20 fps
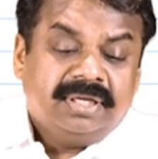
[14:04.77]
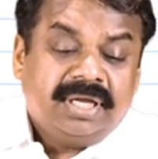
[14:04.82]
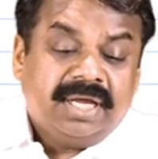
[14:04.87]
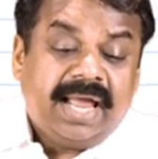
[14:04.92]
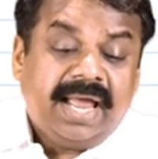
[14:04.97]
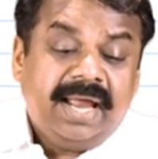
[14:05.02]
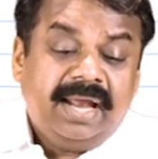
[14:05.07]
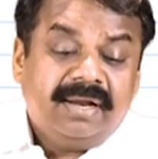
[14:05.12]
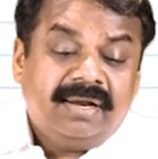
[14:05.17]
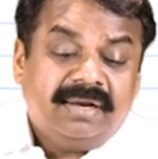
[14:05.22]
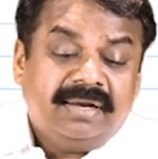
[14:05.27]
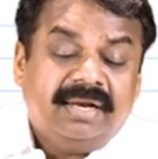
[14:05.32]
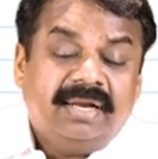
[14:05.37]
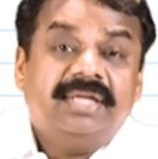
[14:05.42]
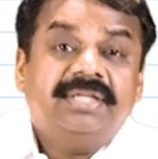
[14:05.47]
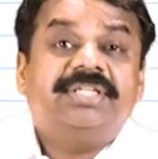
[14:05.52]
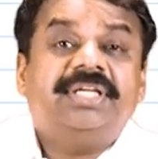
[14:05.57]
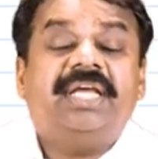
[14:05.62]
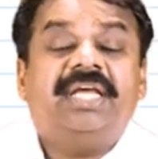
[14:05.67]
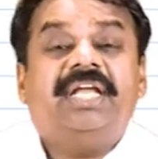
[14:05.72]
And
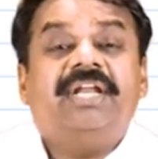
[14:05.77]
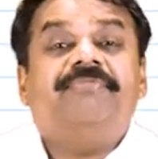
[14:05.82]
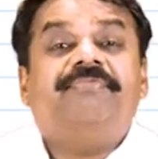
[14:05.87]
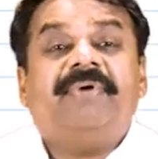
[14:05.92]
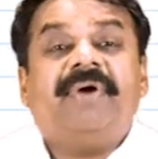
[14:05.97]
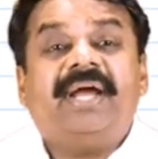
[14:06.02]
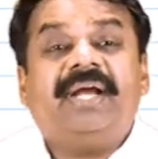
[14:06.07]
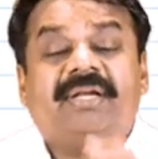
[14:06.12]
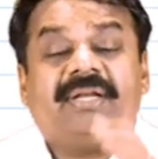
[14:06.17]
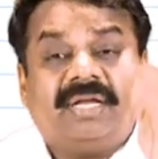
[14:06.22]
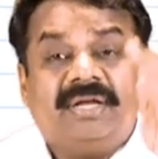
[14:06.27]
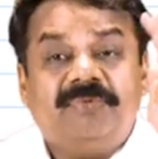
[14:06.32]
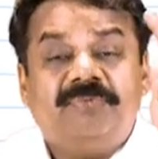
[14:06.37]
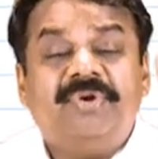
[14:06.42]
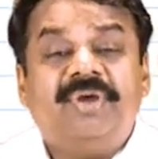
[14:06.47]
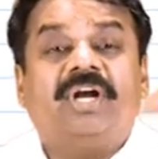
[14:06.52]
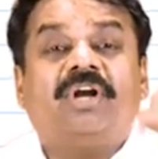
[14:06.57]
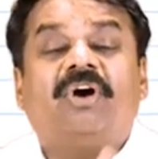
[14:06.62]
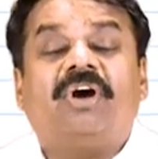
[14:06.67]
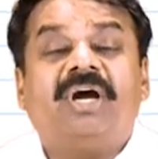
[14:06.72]
see, in fact,
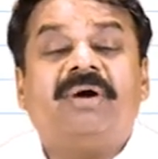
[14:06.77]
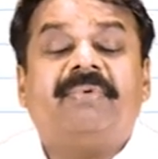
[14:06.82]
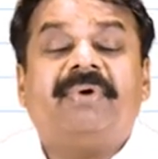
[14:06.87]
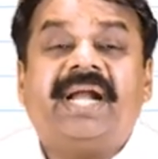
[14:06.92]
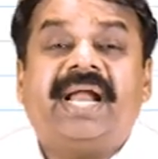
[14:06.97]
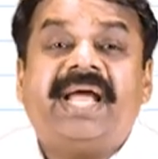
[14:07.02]
we are talking about